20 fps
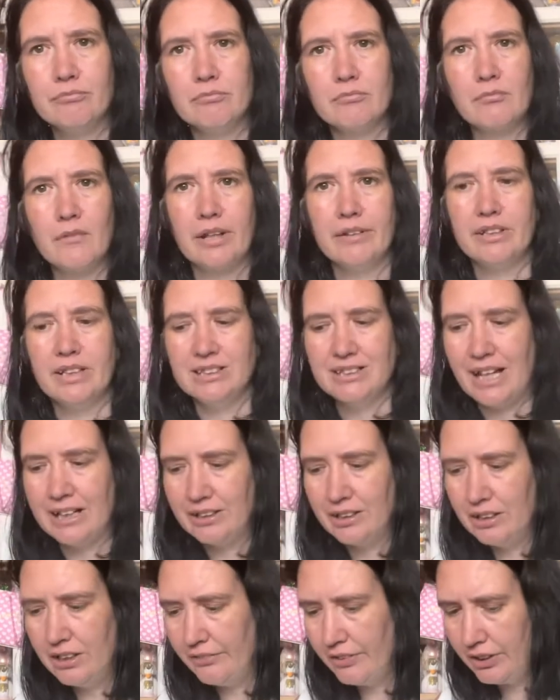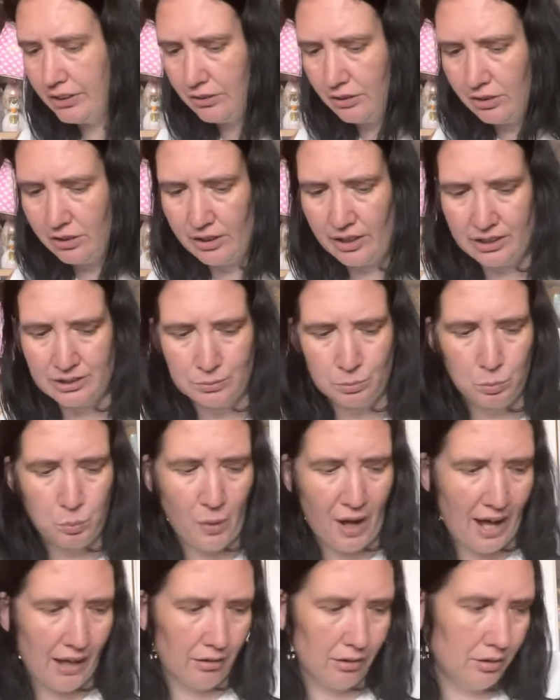I just had another thought as
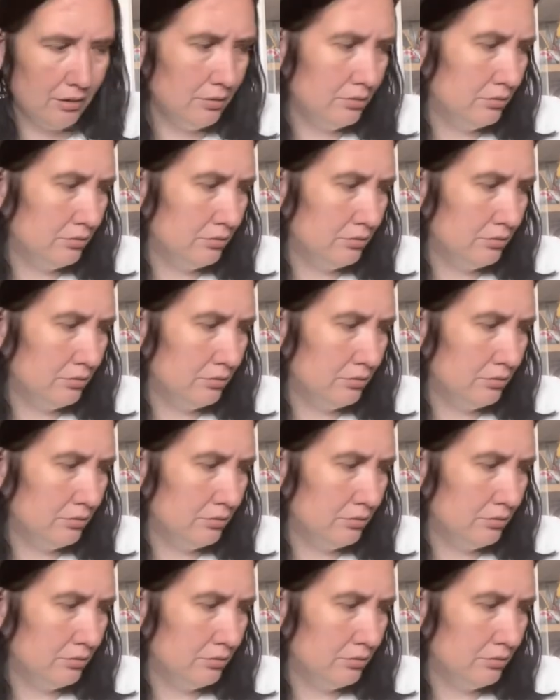well.